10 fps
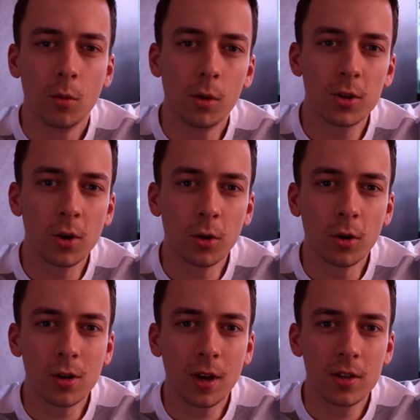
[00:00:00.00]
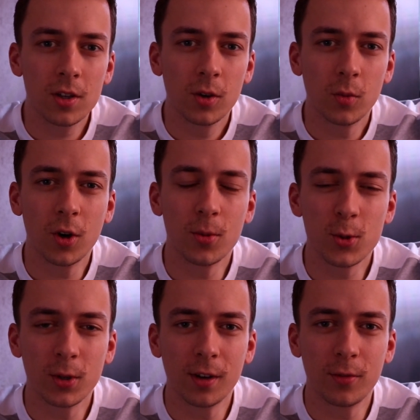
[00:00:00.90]
What is going on, guys? Welcome
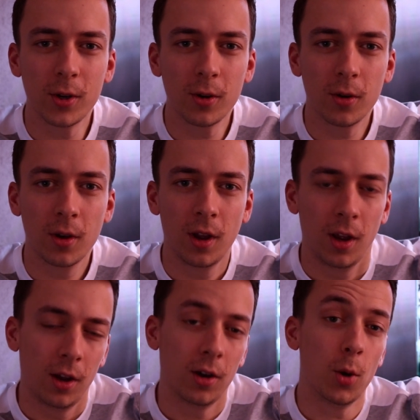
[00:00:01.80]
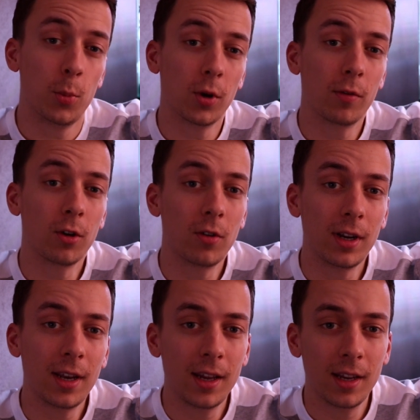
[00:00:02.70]
to another video. Hope you're having a
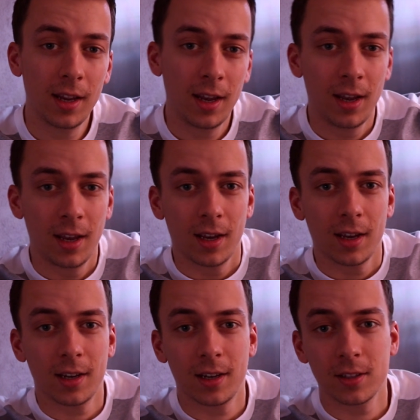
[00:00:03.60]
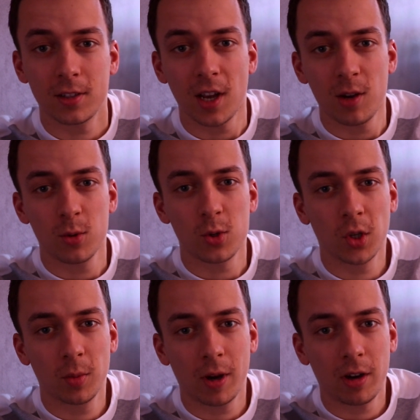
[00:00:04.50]
great day. Today we're
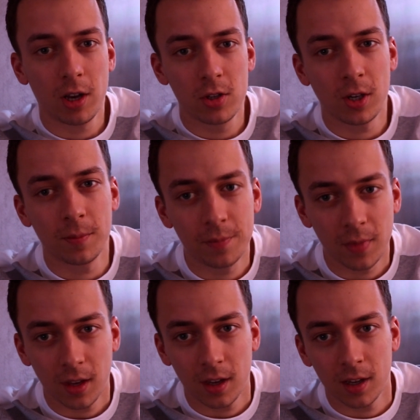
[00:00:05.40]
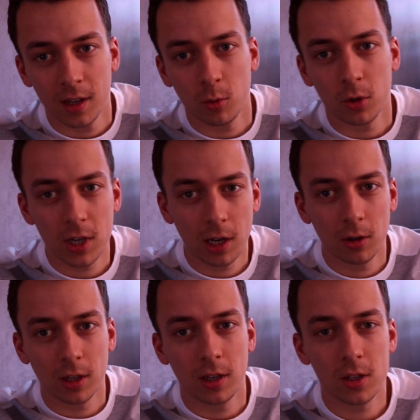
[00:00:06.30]
talking about algae, and we're going to take a
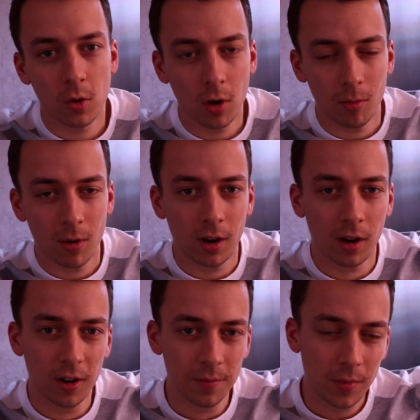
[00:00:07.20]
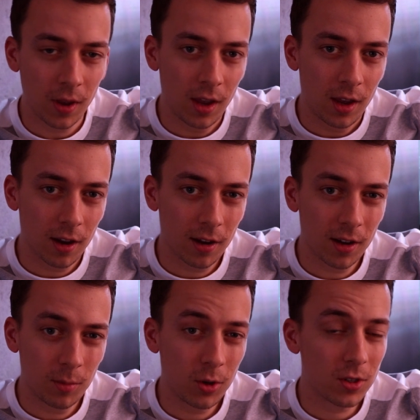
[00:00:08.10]
look at this aquarium right here
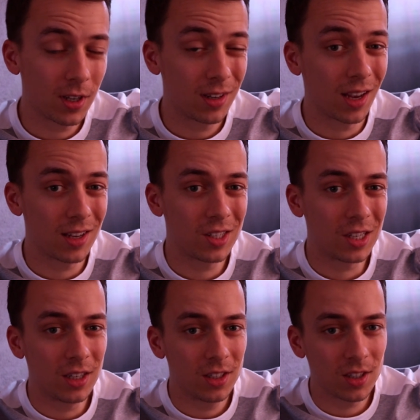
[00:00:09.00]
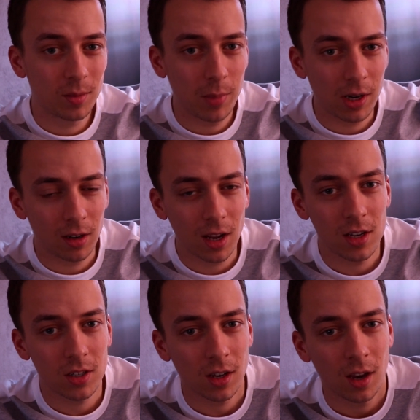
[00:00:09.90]
because it has seen some better
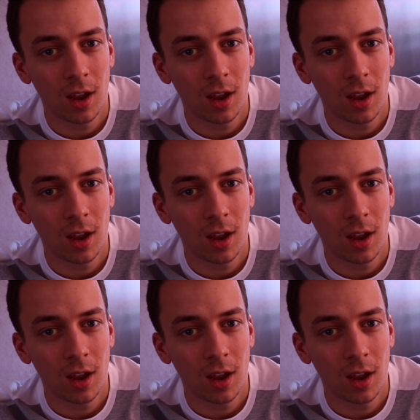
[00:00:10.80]
days.